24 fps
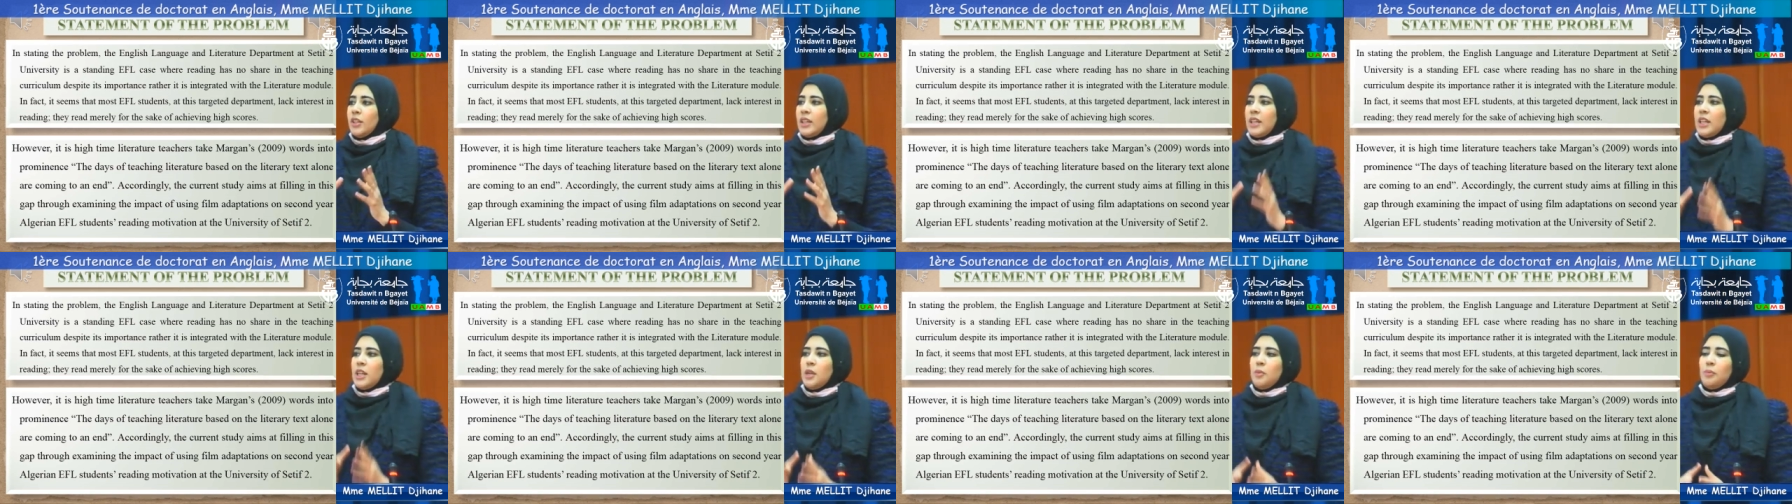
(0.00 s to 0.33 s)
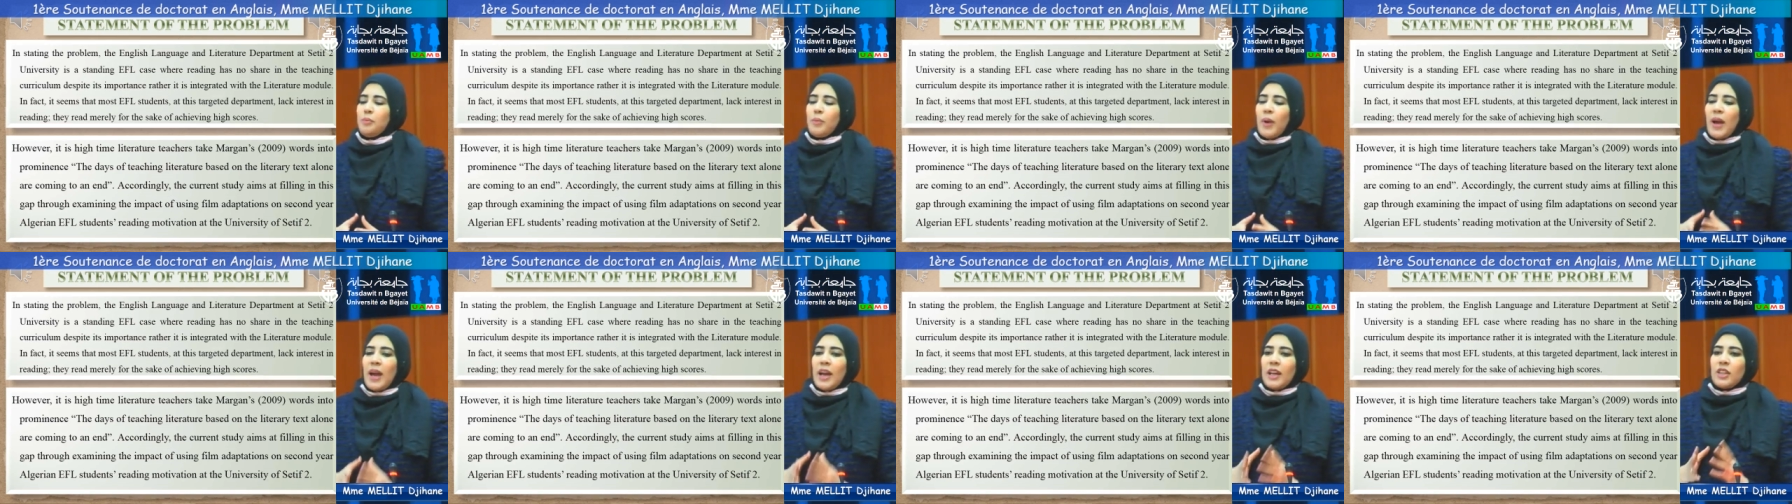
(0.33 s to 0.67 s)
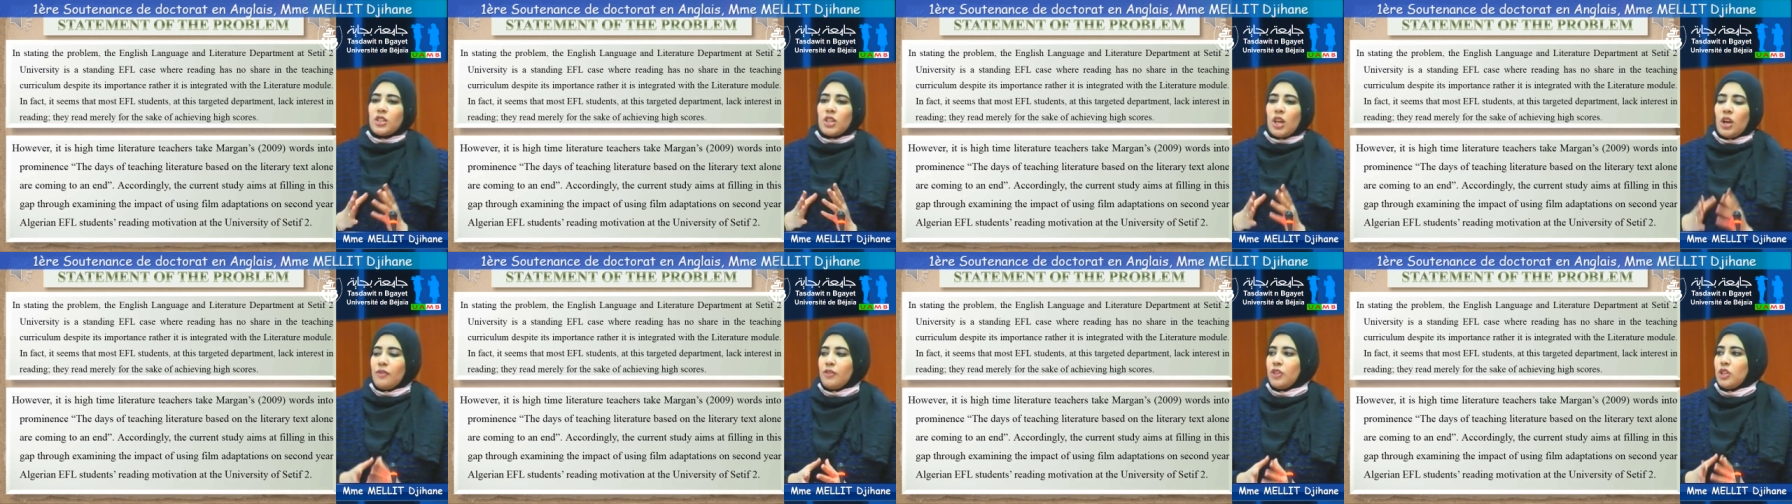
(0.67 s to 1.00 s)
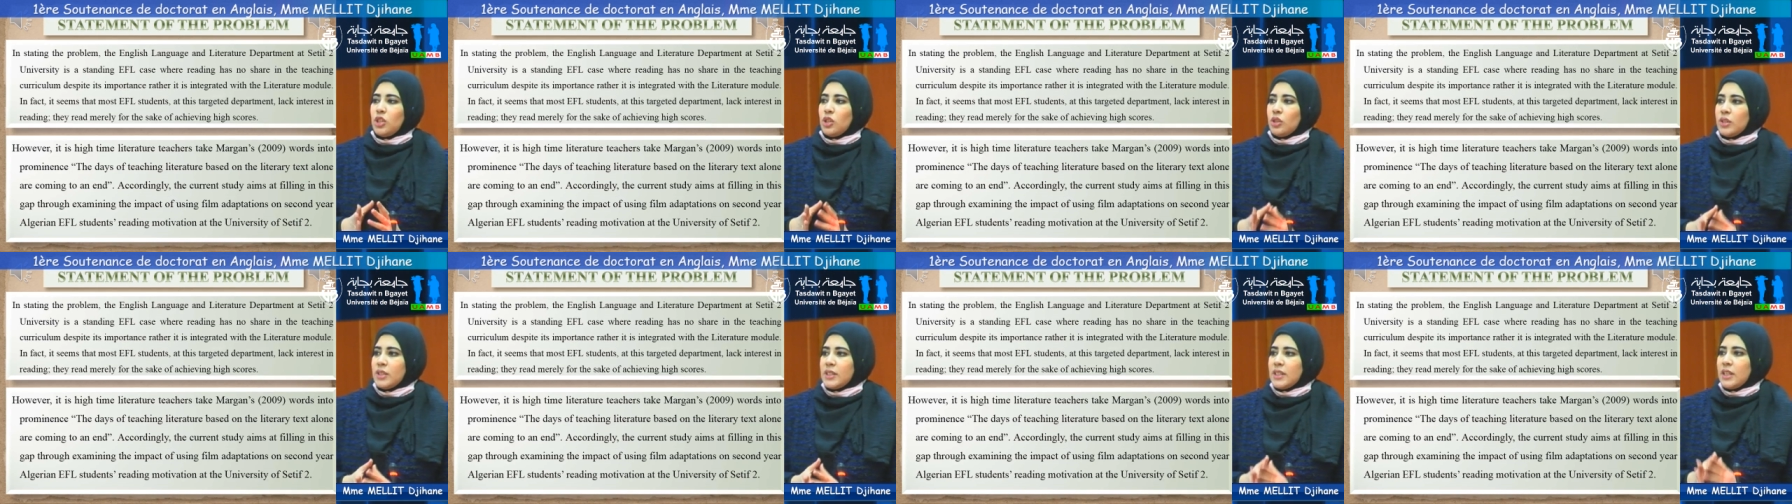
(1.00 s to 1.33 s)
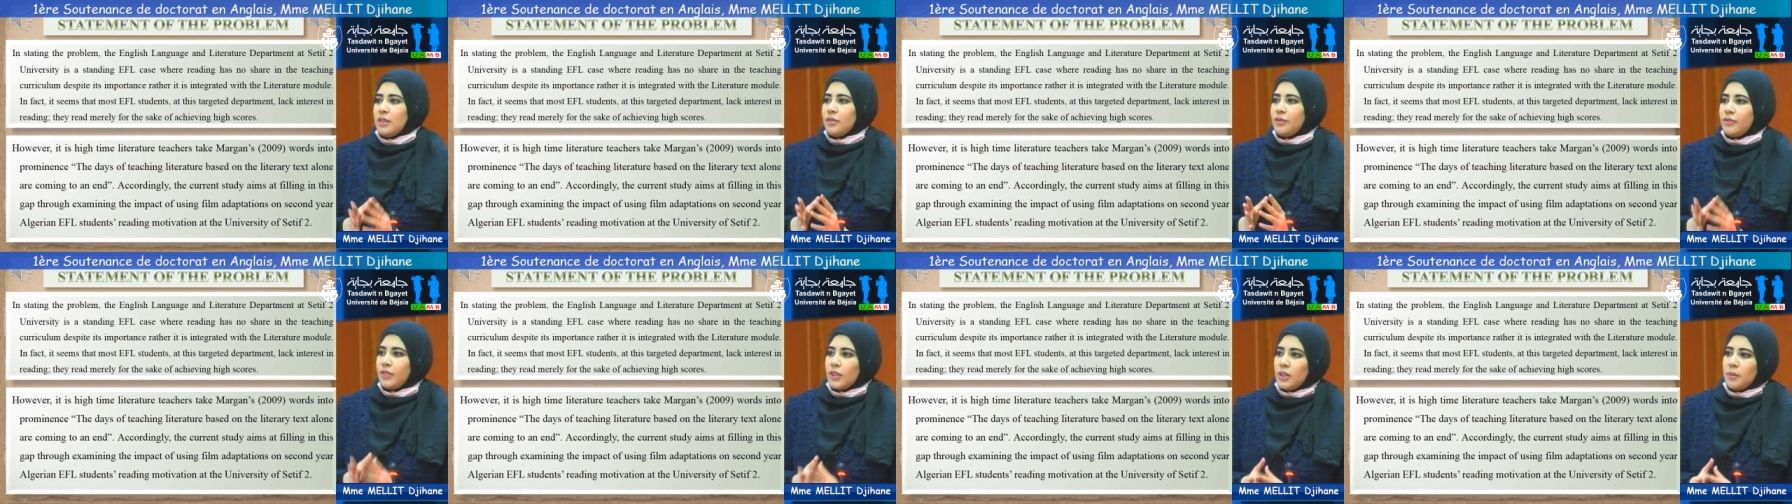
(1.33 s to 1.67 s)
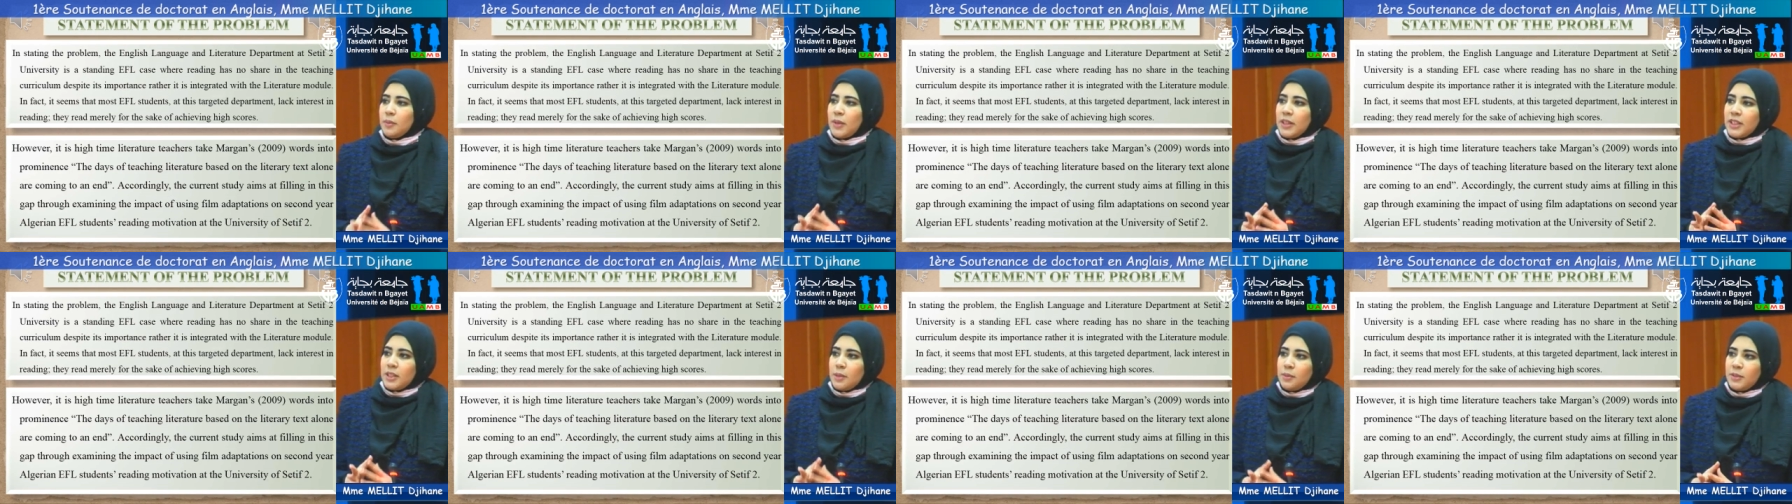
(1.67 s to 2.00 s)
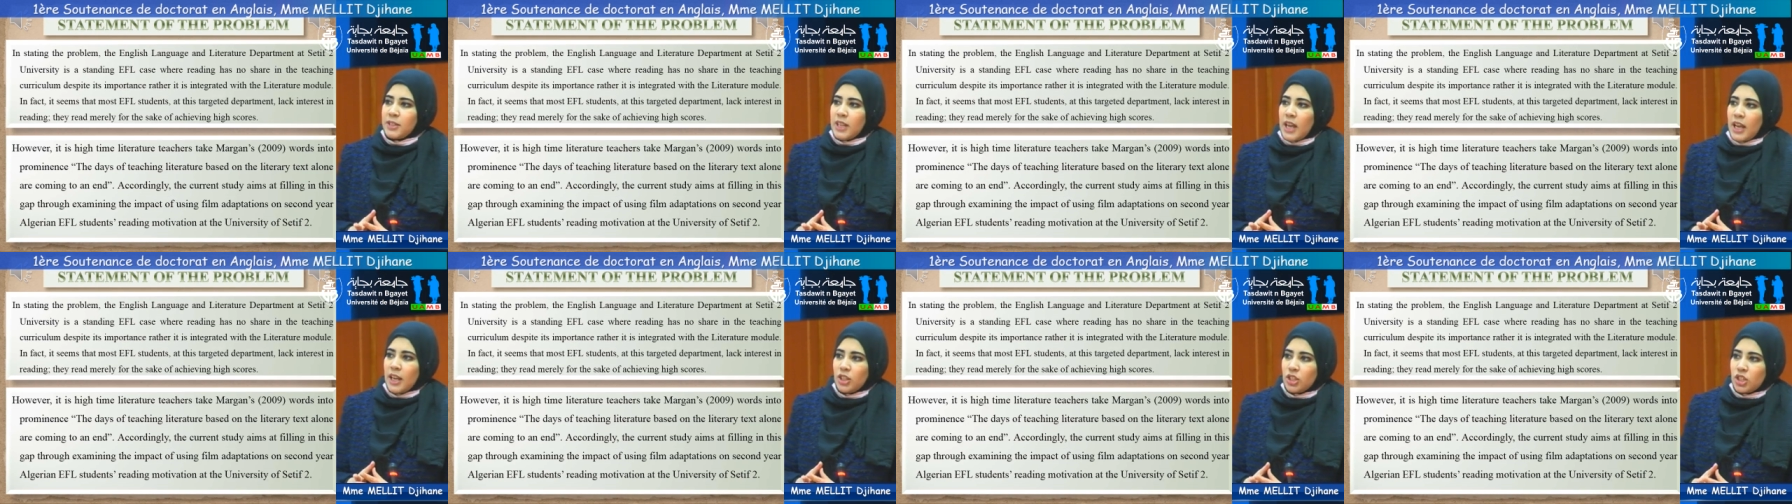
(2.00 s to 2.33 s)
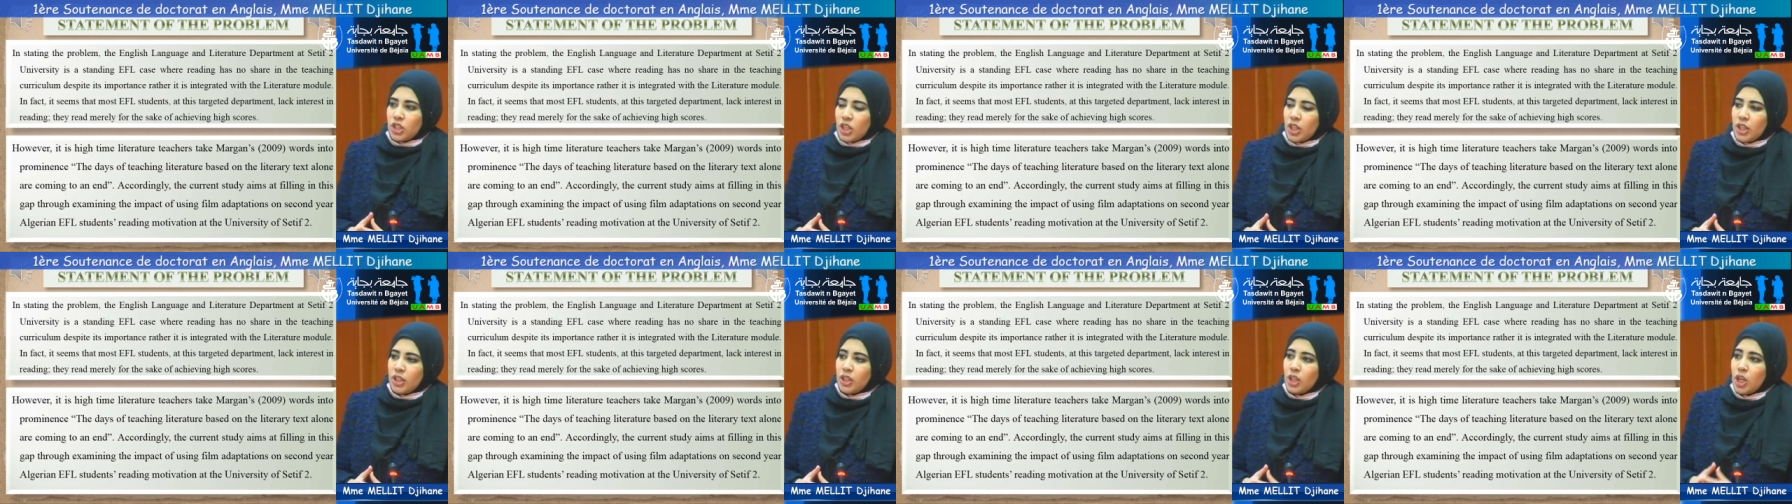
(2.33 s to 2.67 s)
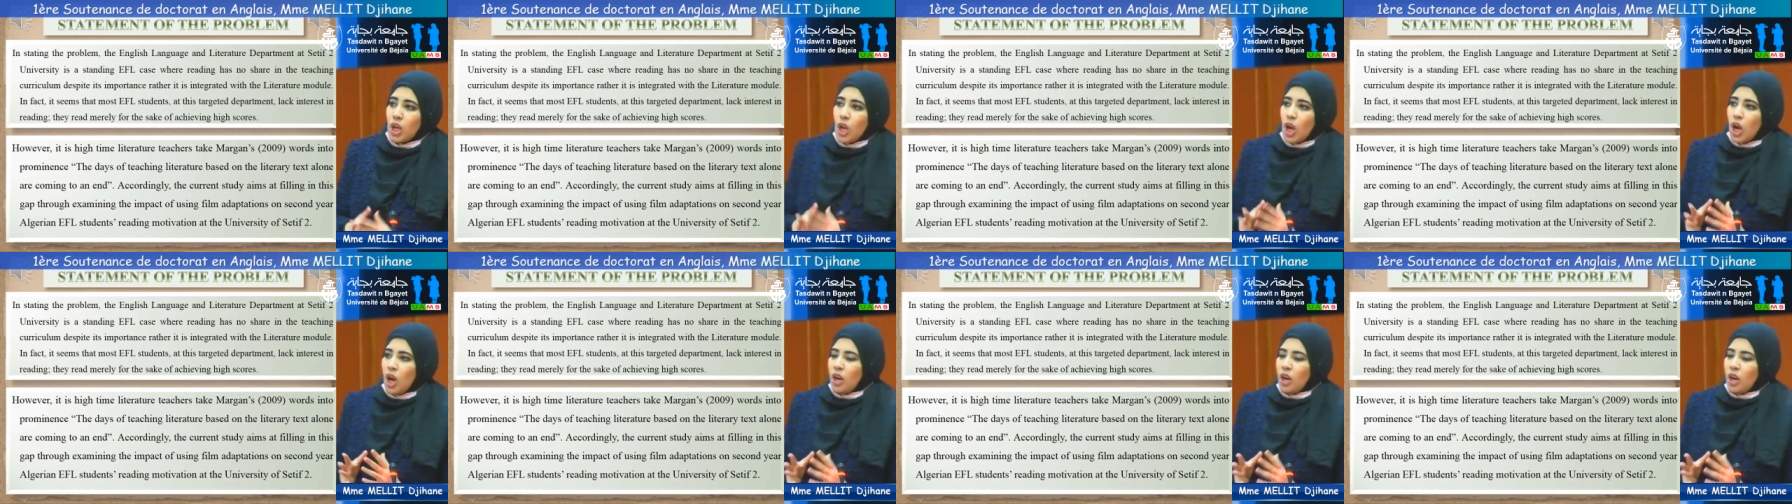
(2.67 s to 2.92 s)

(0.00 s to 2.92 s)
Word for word: the impact of using film adaptation